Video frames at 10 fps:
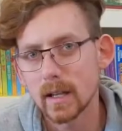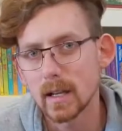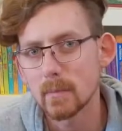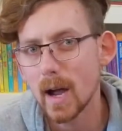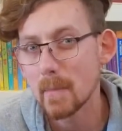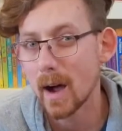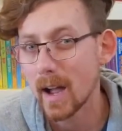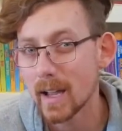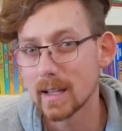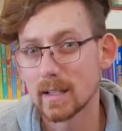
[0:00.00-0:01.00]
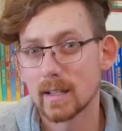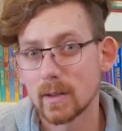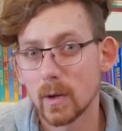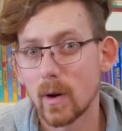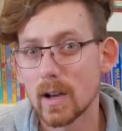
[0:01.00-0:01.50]
in my mind,
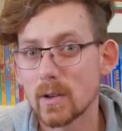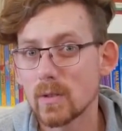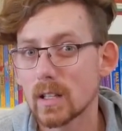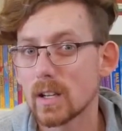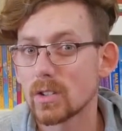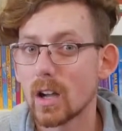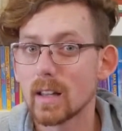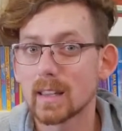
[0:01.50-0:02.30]
though, I knew that a shot like